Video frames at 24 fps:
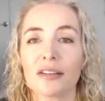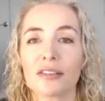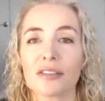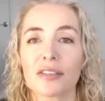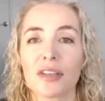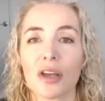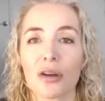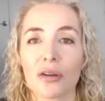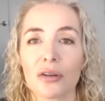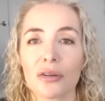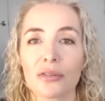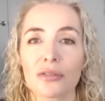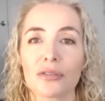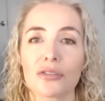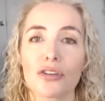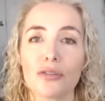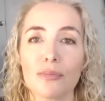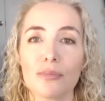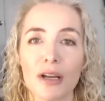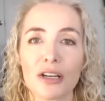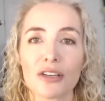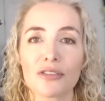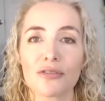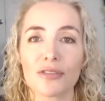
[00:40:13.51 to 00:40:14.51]
So too
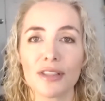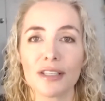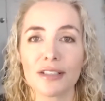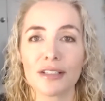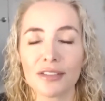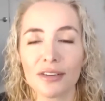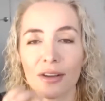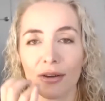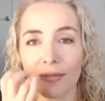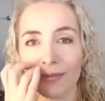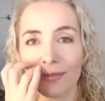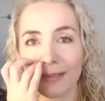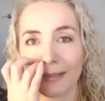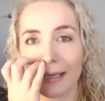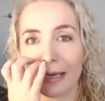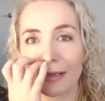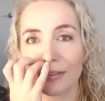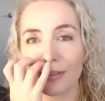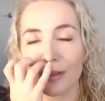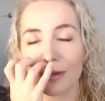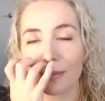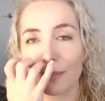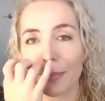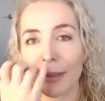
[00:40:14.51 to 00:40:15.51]
much for this
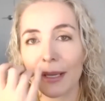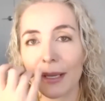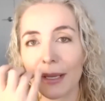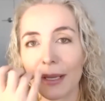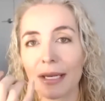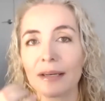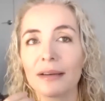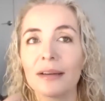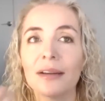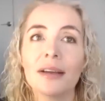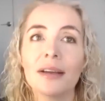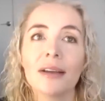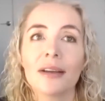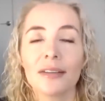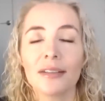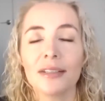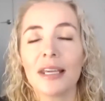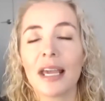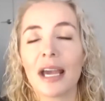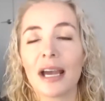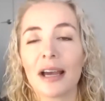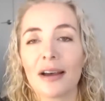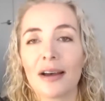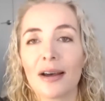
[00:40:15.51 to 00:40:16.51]
conversation, but
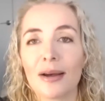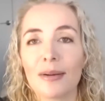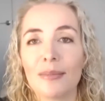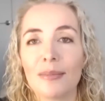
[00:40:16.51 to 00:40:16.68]
yeah,